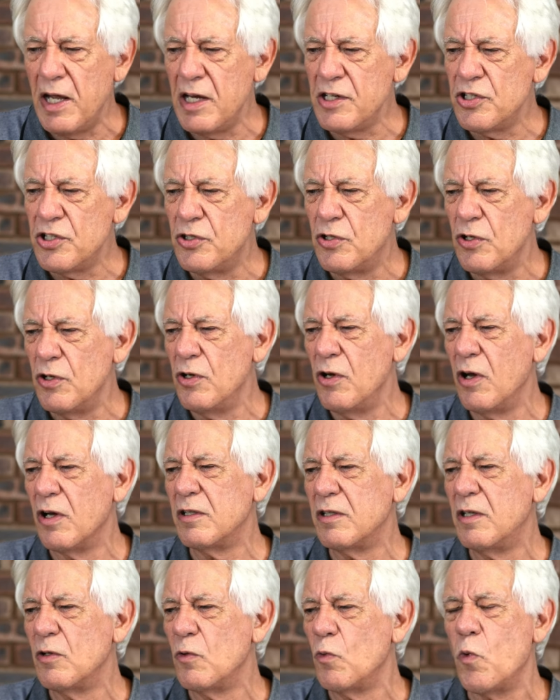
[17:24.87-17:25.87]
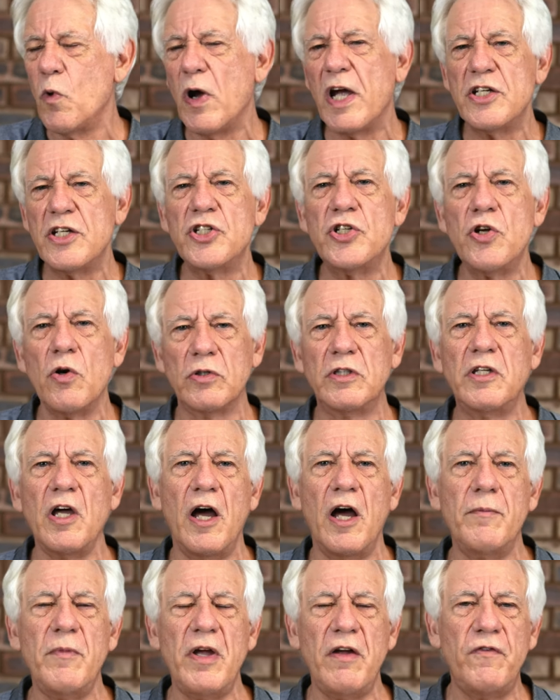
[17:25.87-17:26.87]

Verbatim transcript: please do not waste your time.